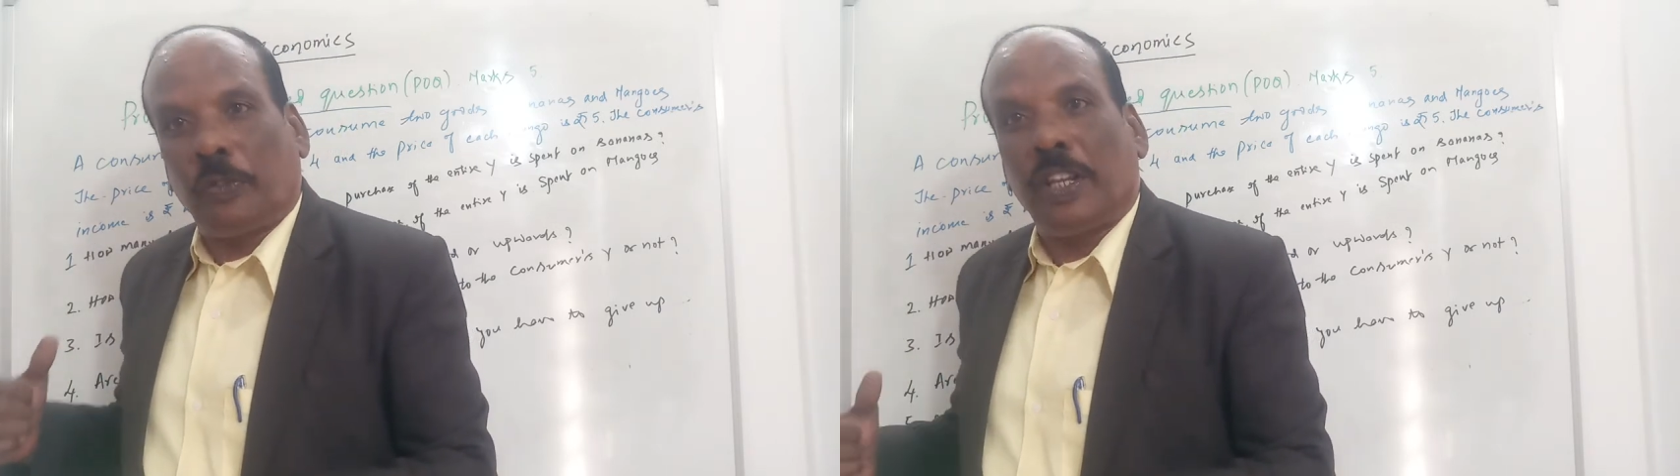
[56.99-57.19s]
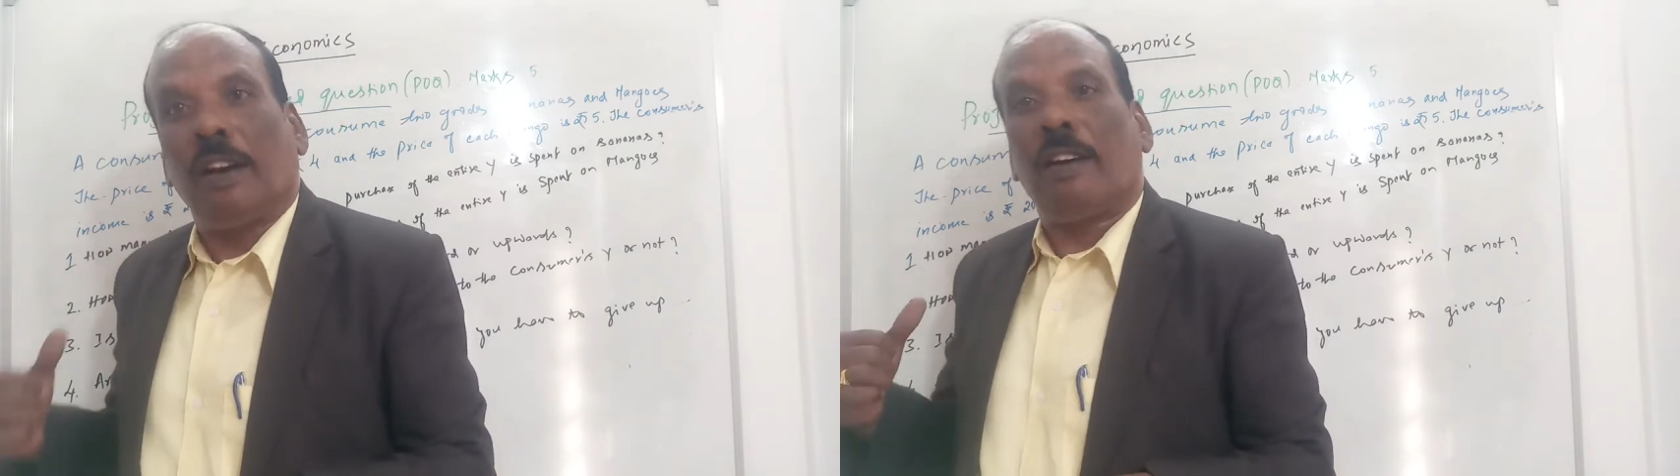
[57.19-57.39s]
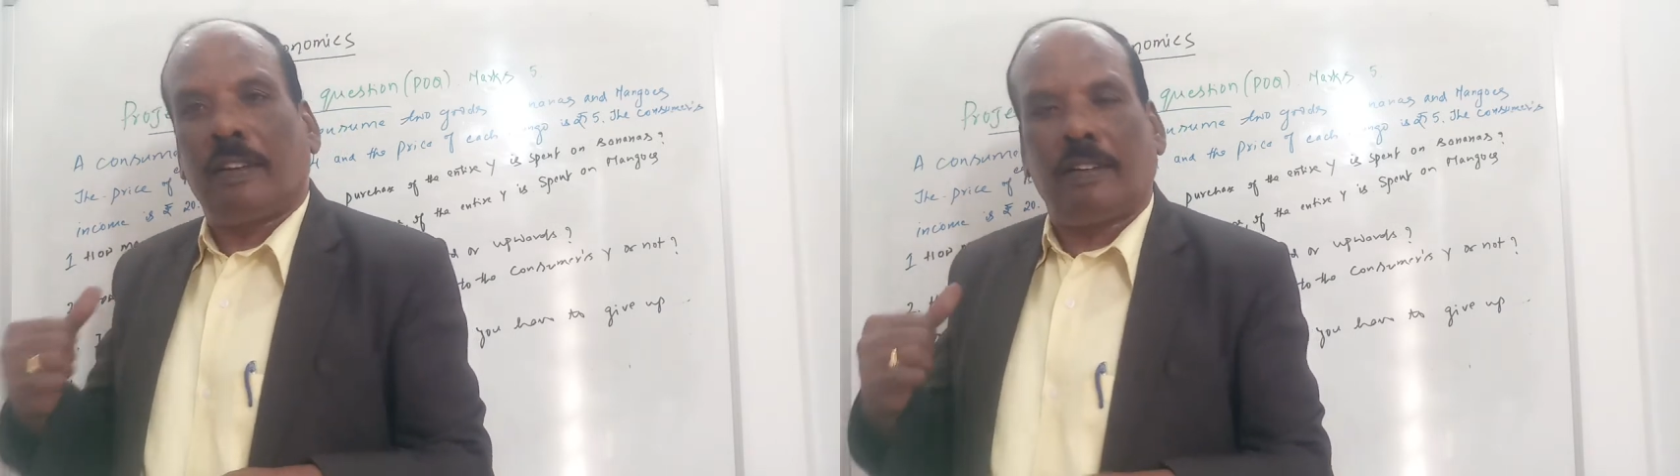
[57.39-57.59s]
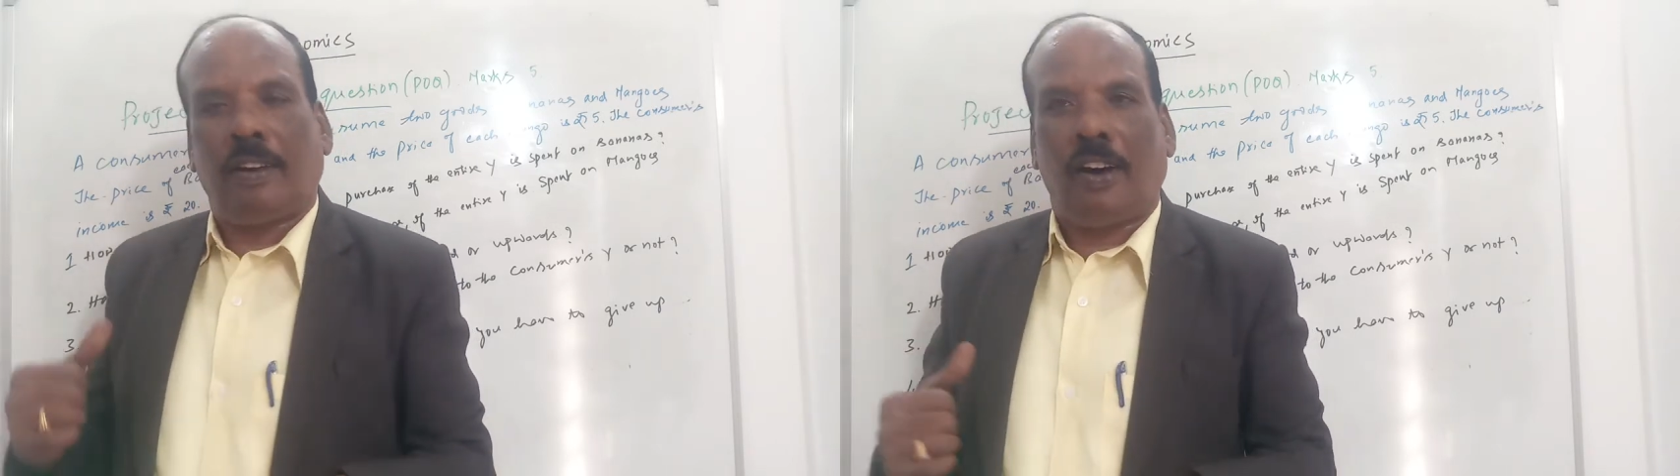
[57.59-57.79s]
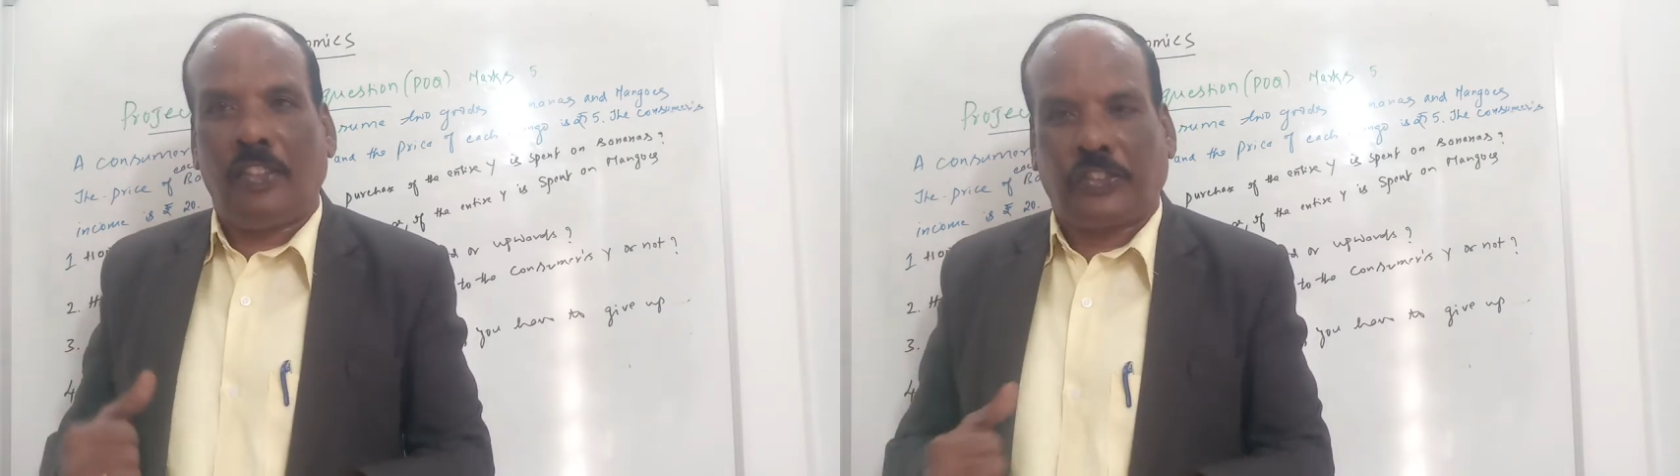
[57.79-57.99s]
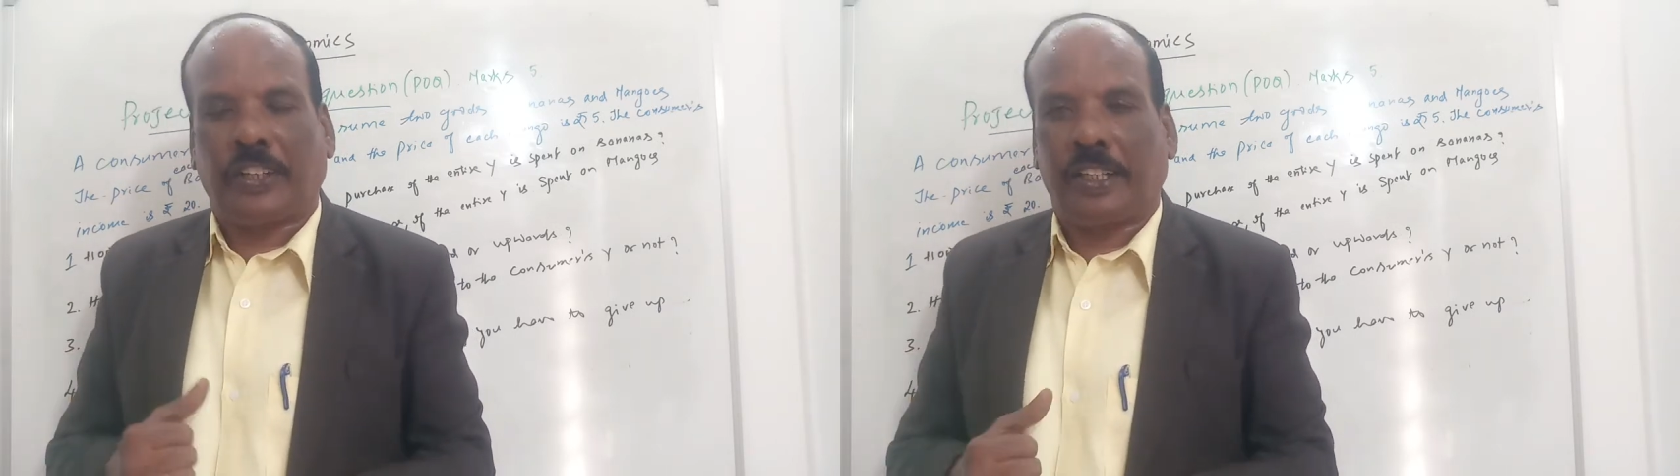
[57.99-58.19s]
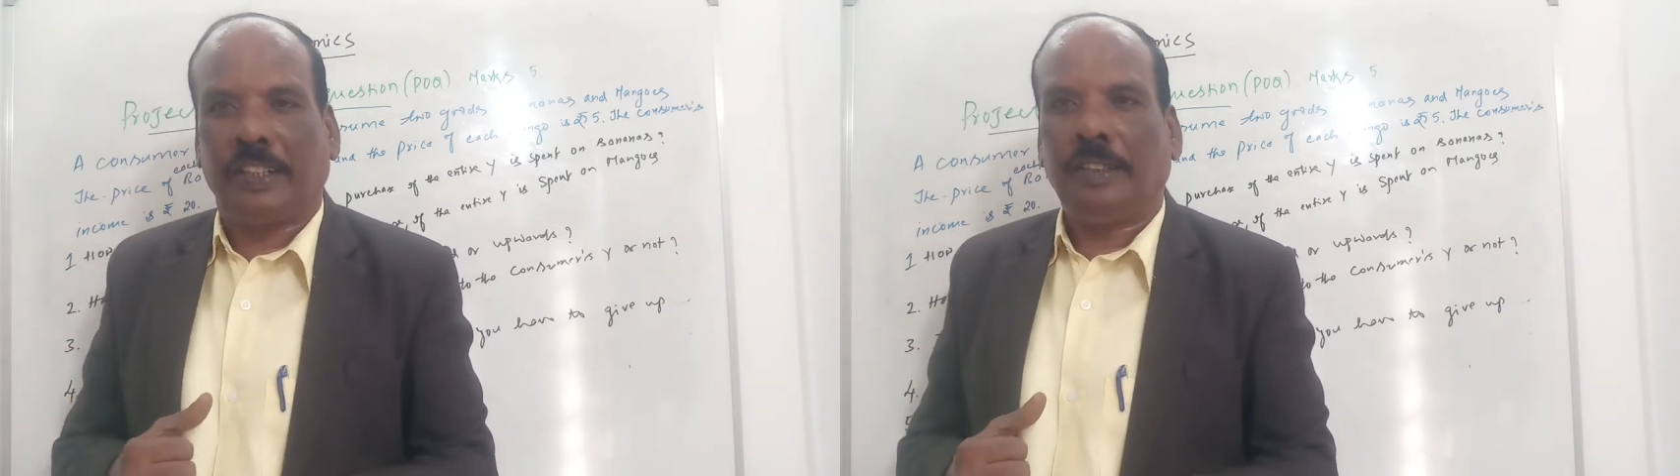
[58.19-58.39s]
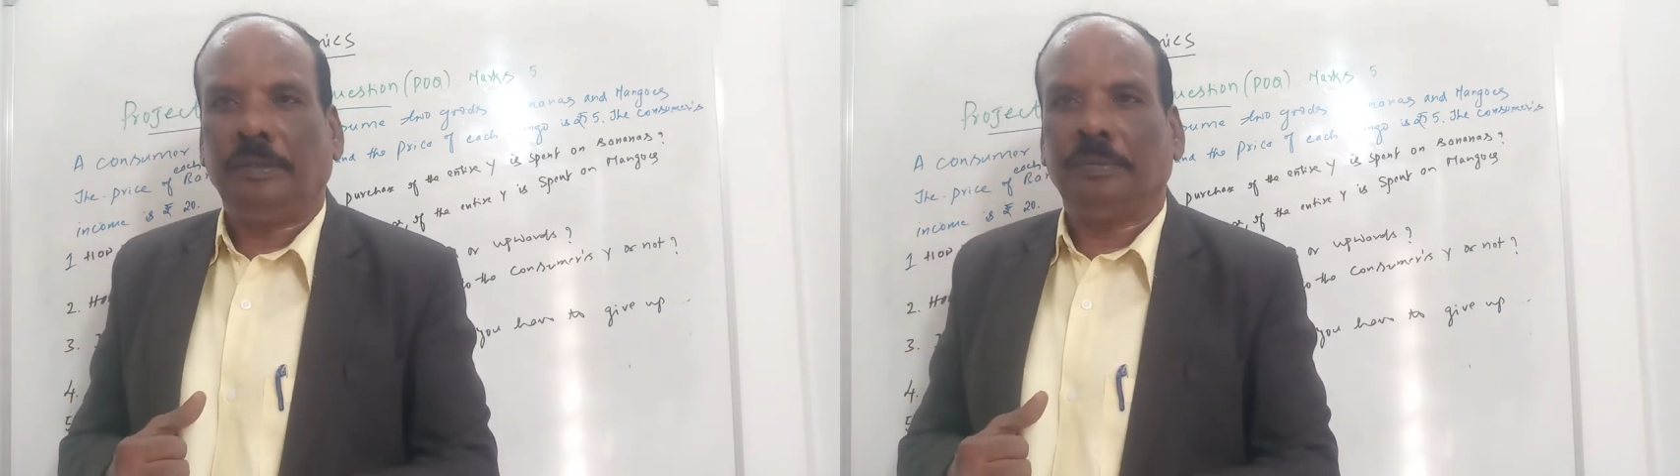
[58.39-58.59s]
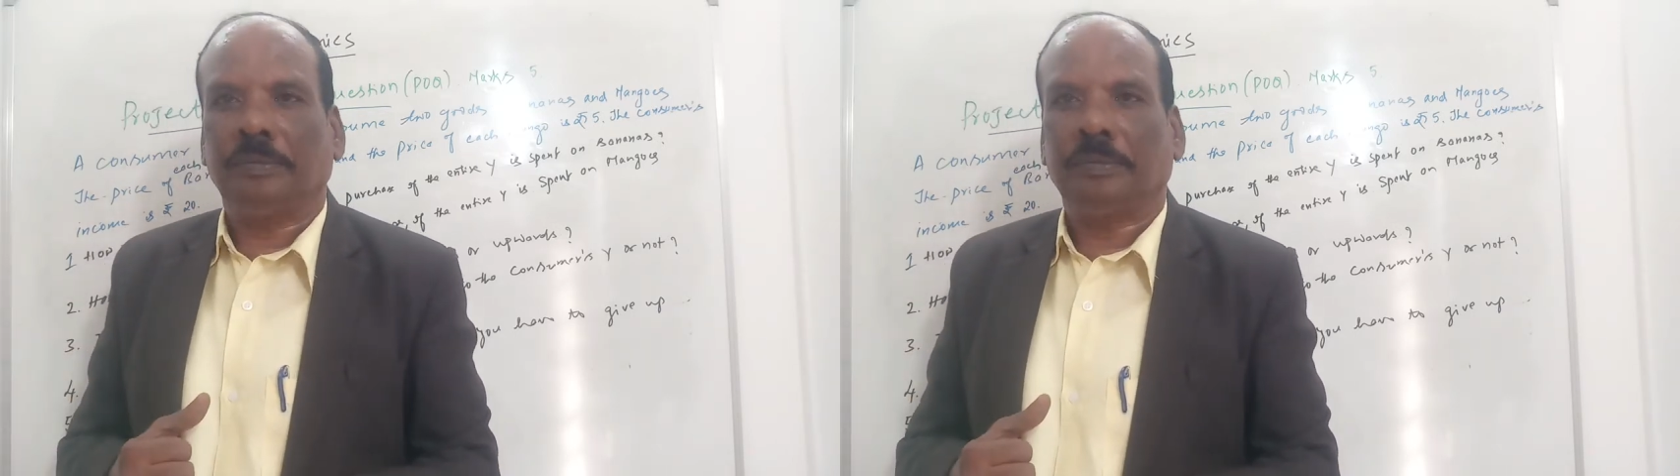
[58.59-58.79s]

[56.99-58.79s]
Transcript: we are answering